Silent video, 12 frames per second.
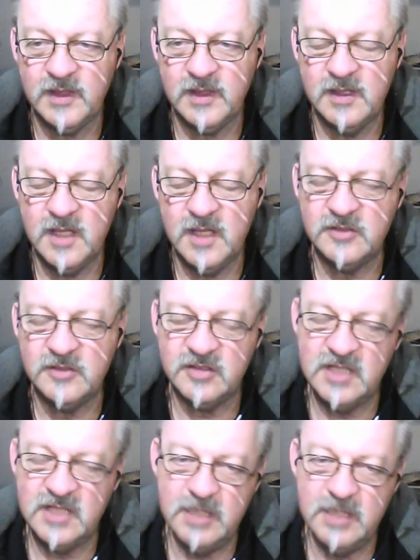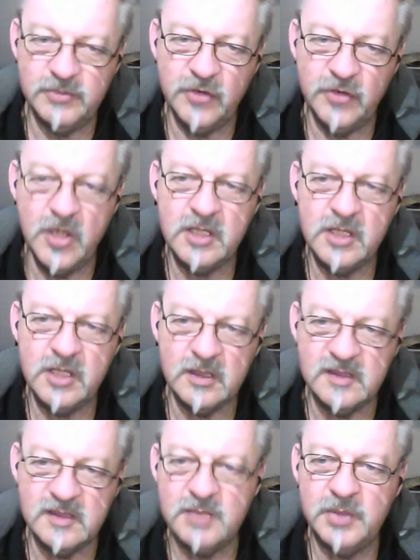And just keep journeying
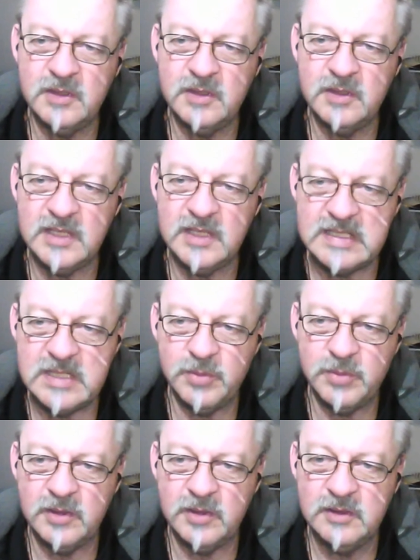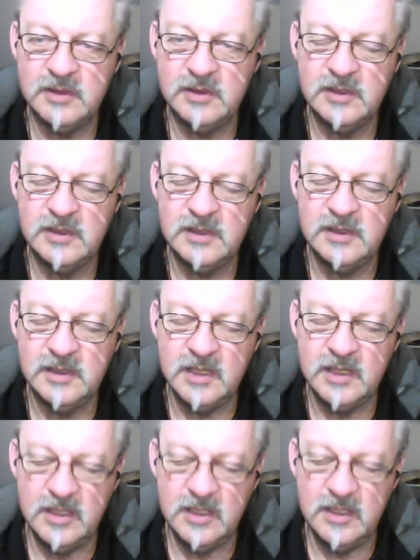deeper and deeper
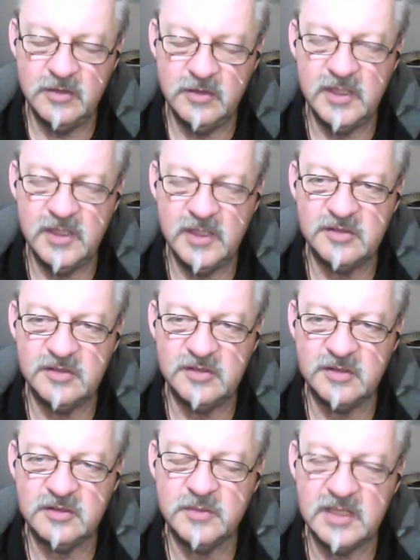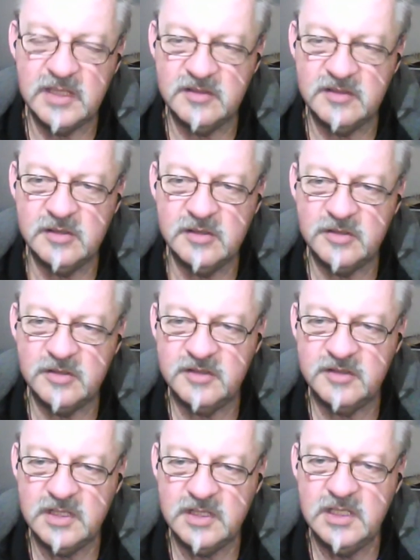into your energy system until you
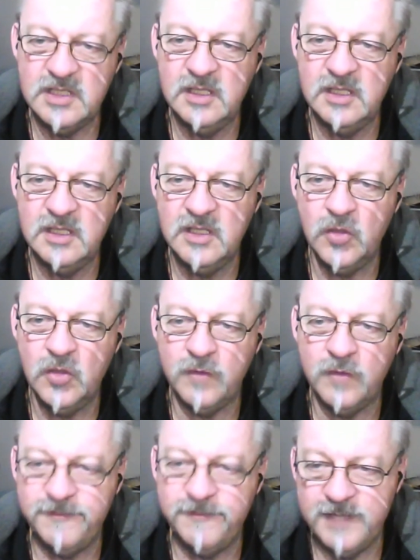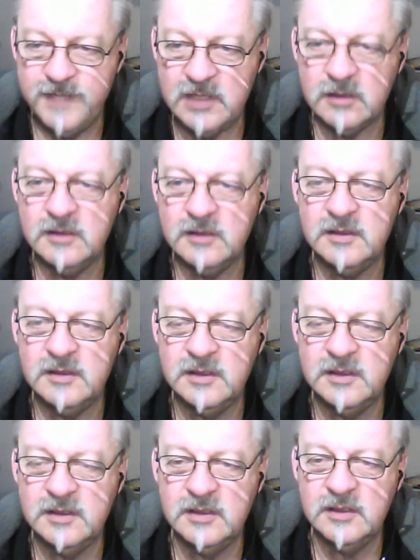see or feel
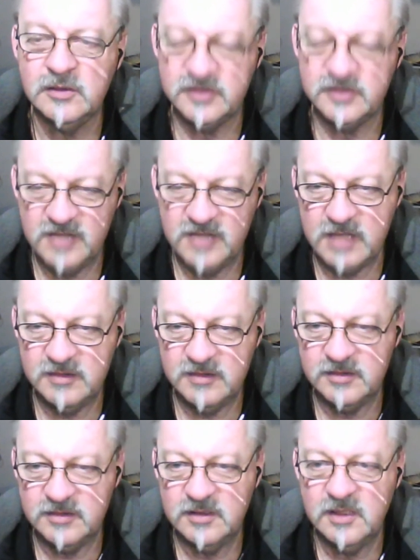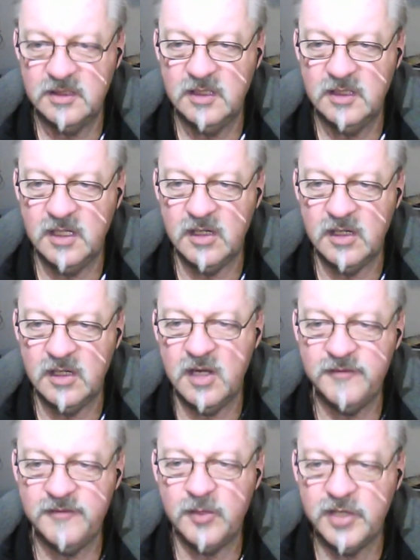or sense a high
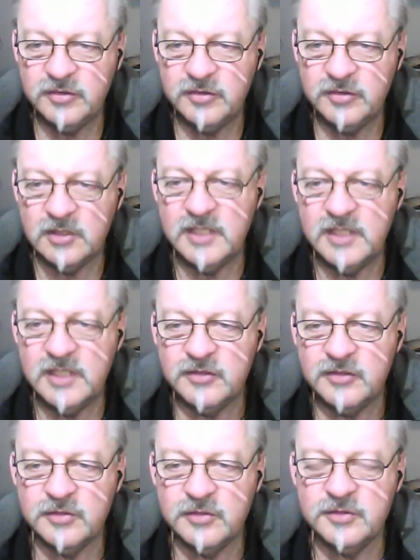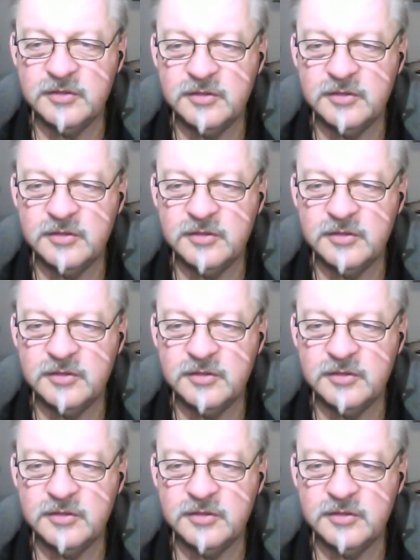vibrational energy source.